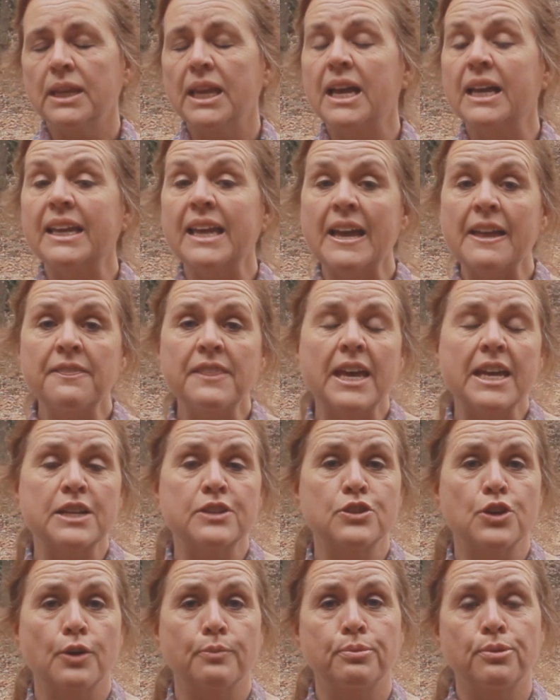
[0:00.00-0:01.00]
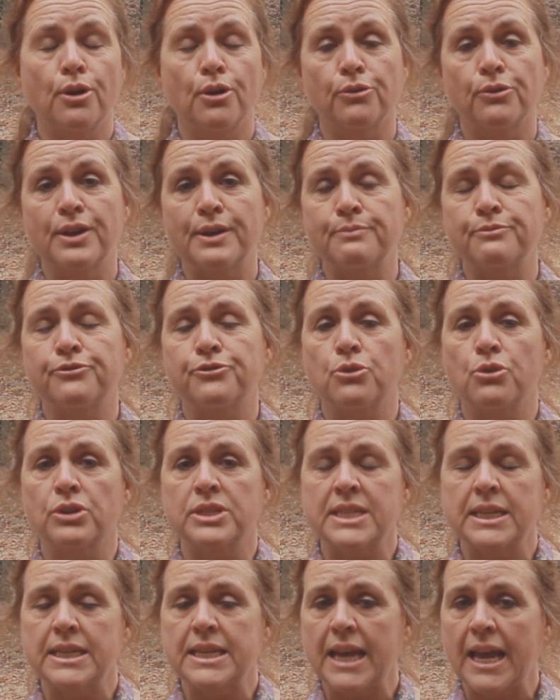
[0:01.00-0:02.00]
Again, that is our program for
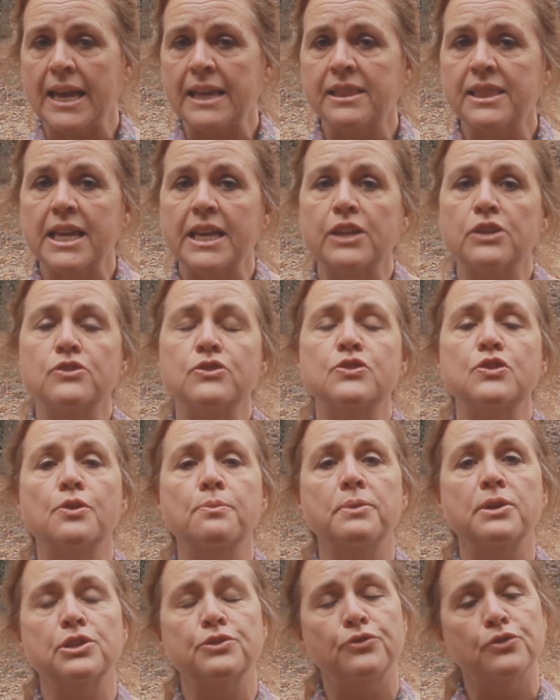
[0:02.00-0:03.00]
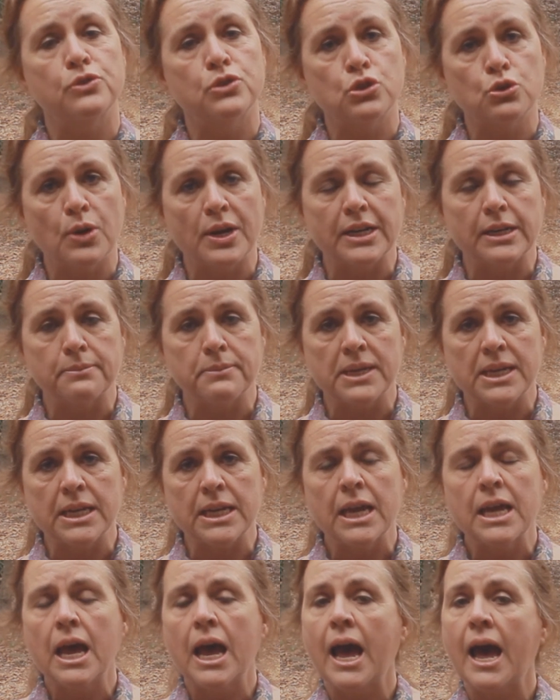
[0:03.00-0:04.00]
today. Thank you so much for joining
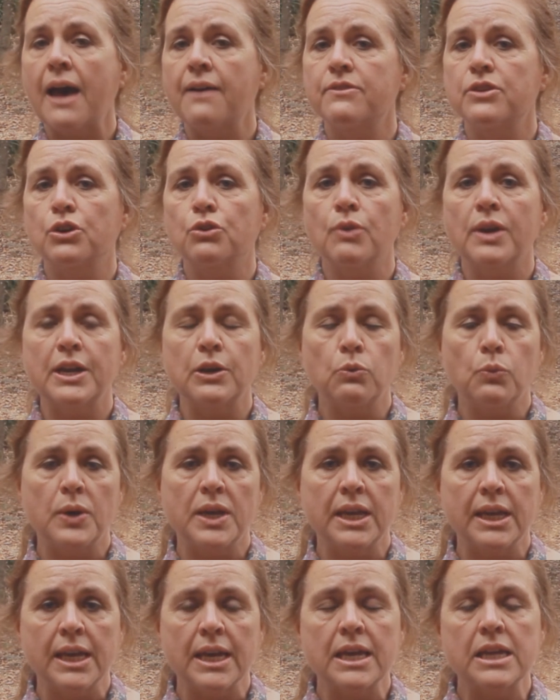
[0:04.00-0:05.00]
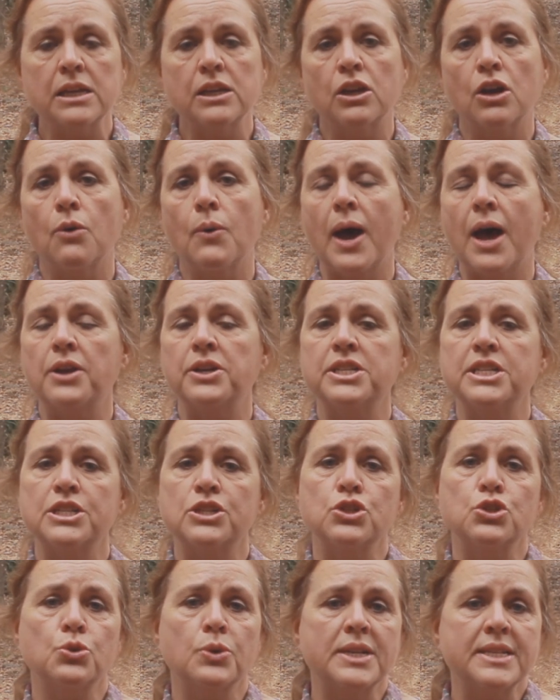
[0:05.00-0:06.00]
me. Have a great weekend. Go out and
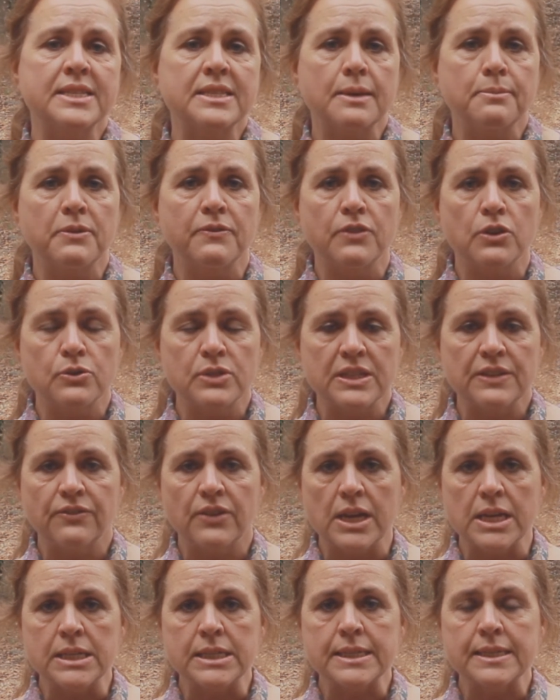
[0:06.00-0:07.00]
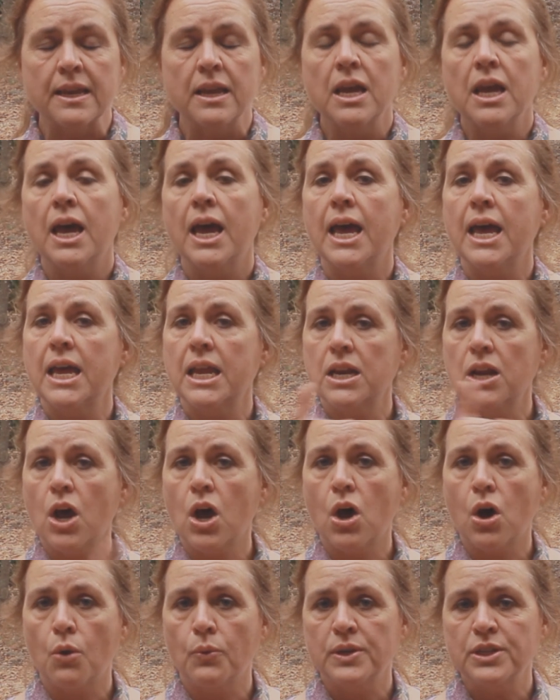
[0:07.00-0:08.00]
enjoy some of those events. And
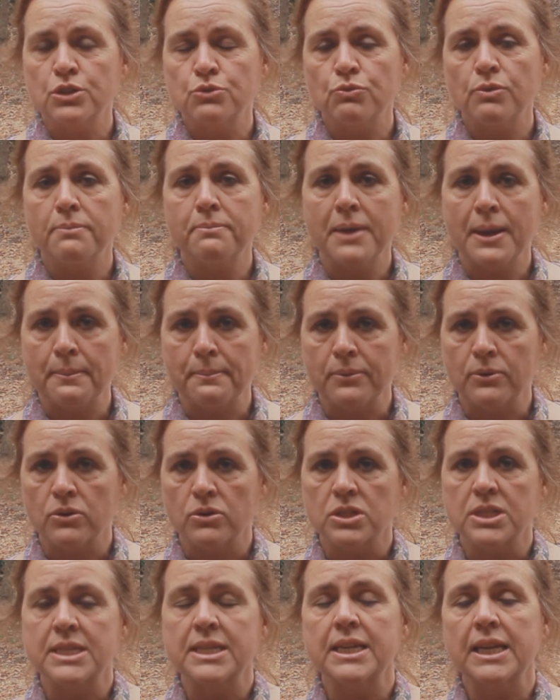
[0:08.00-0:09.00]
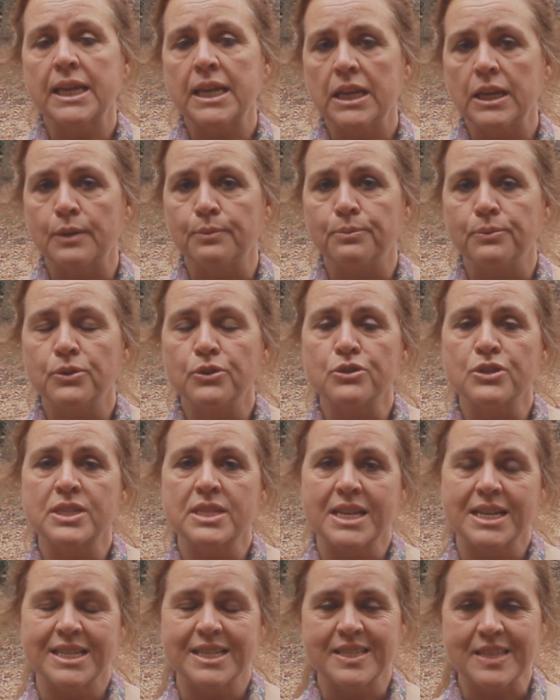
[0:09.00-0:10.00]
always remember to keep your
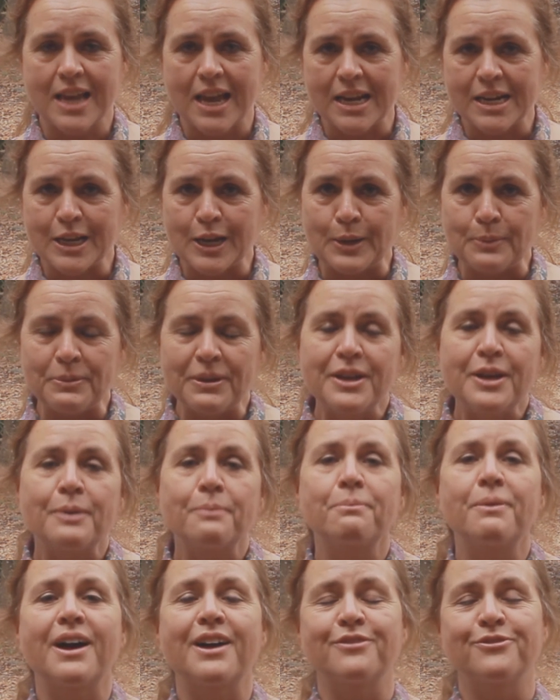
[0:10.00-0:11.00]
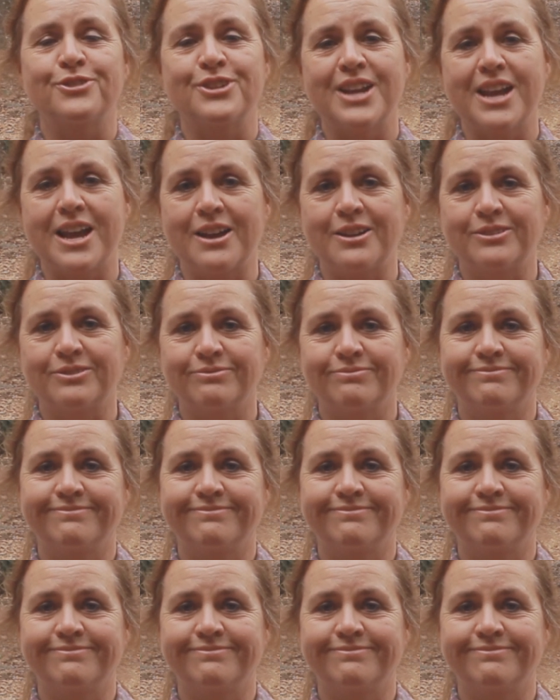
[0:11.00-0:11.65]
sunny side up. Bye for now.